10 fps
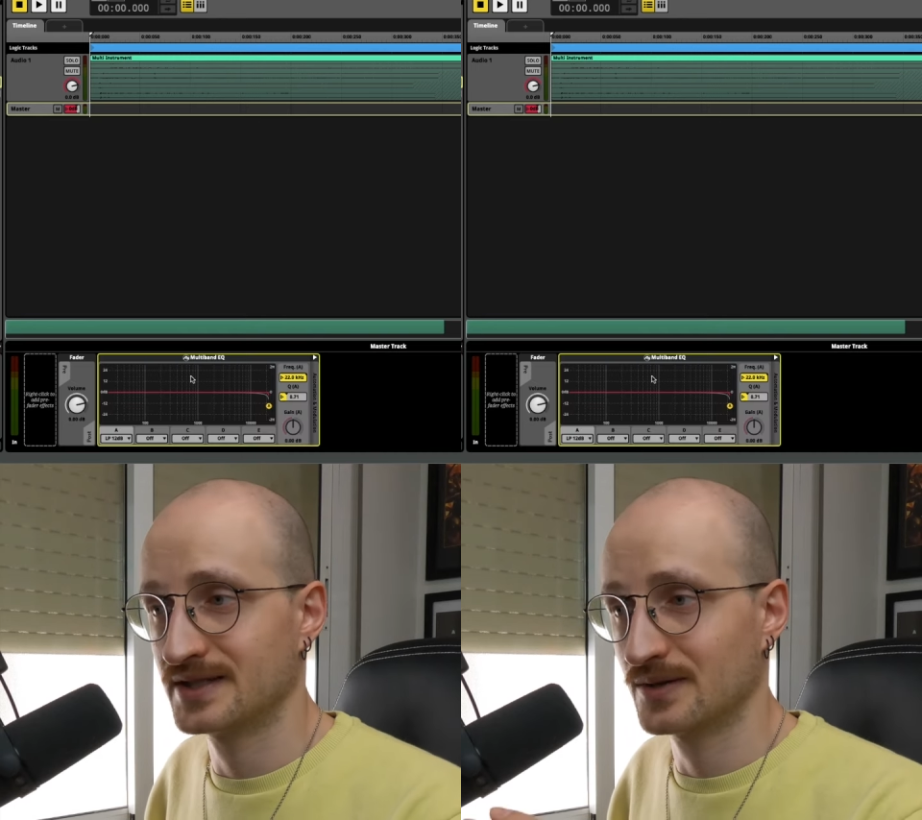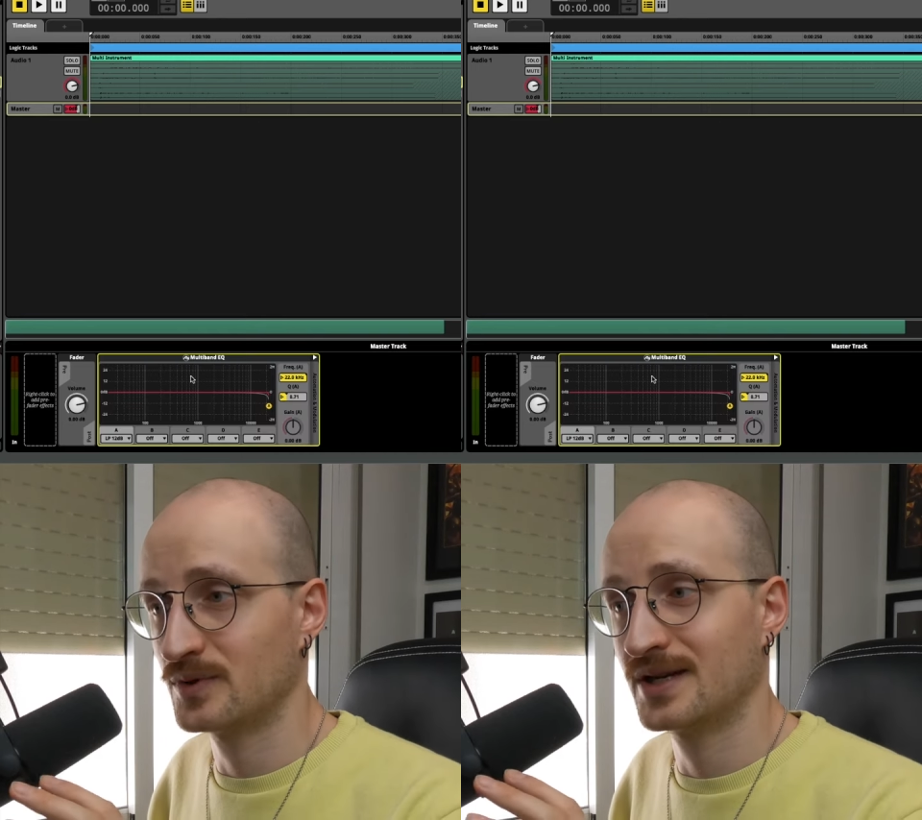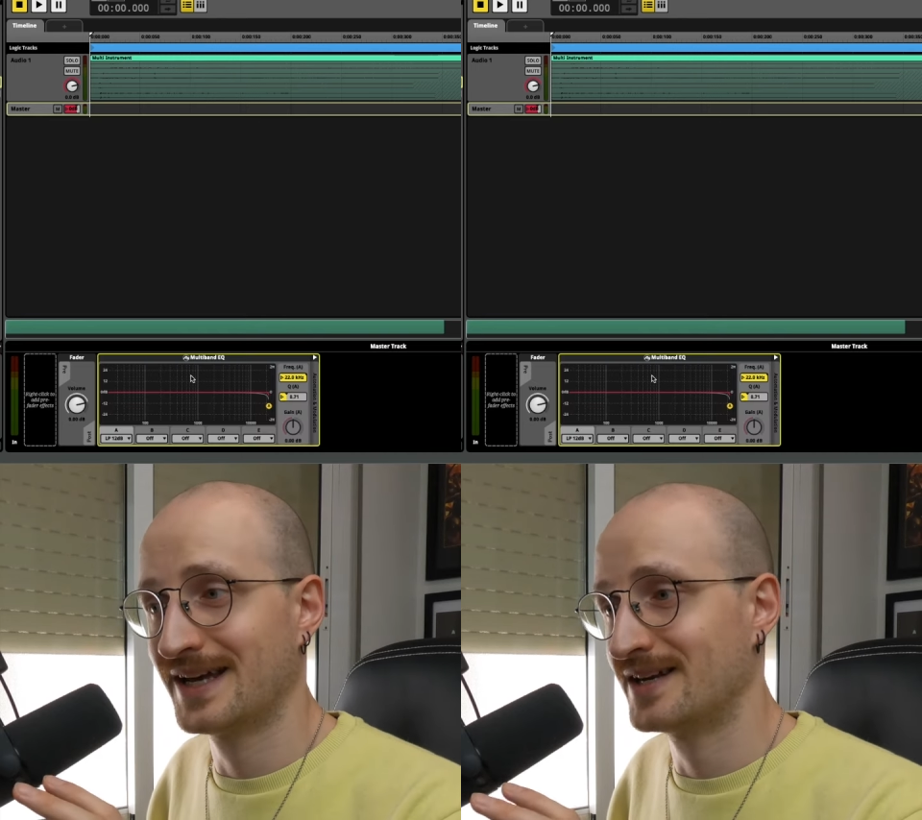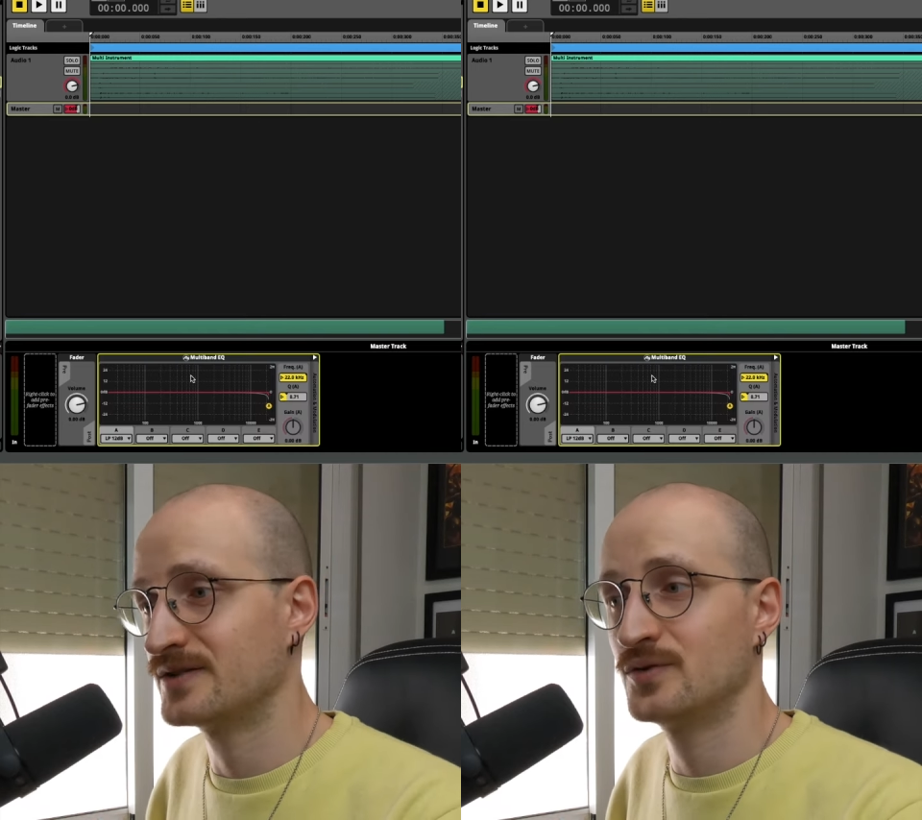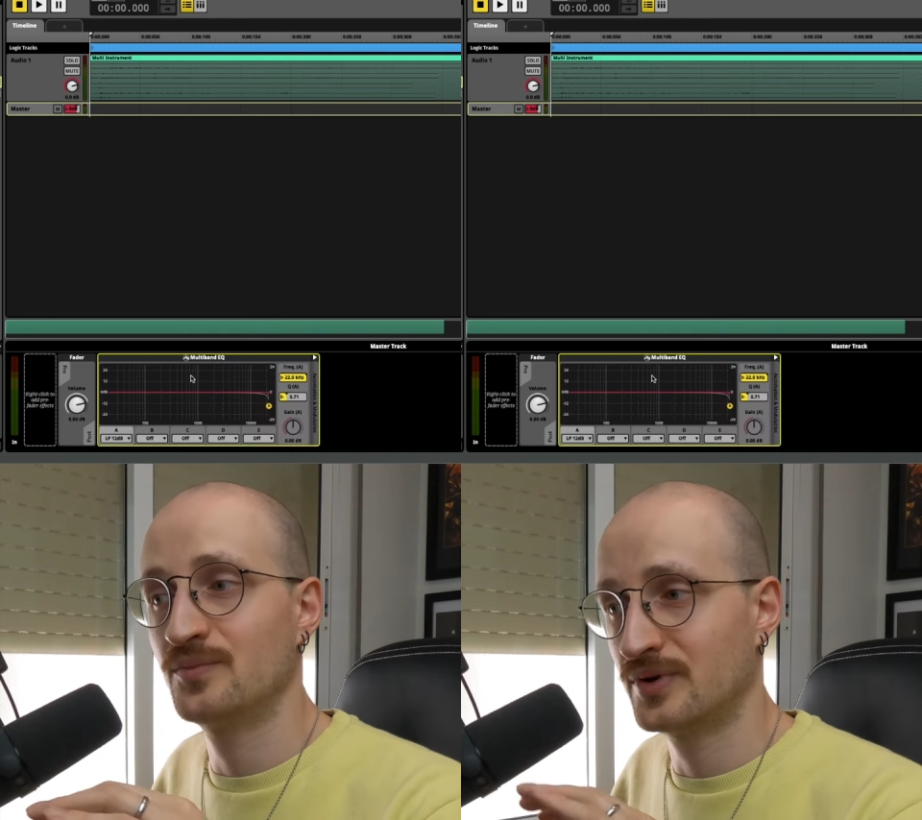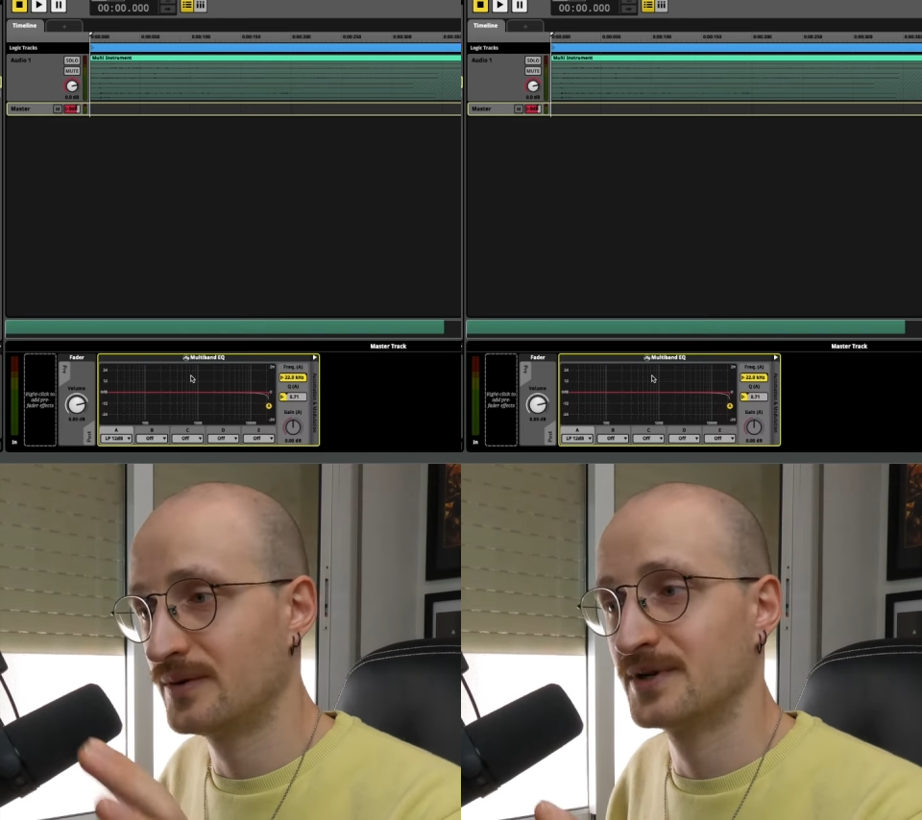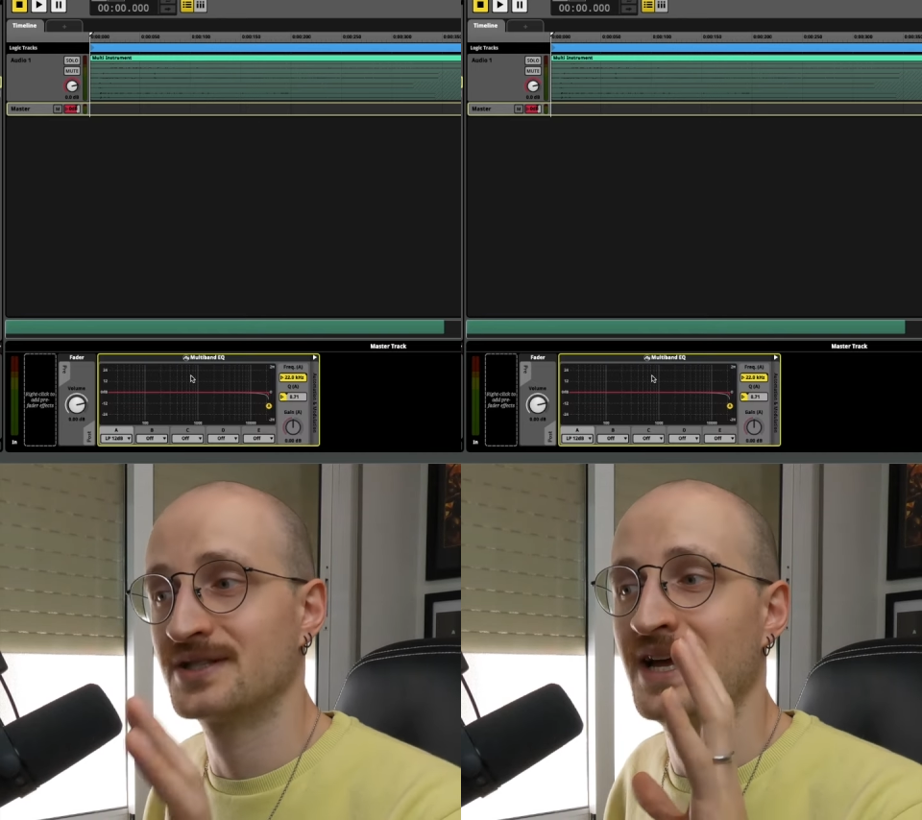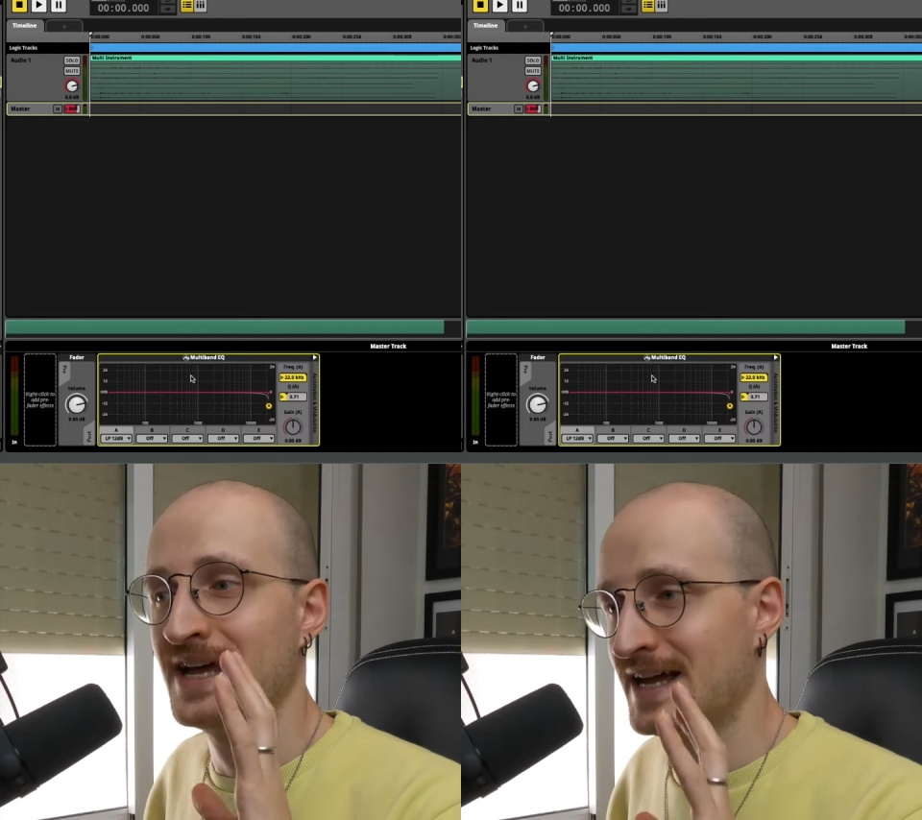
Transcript: is that we can add it to pretty much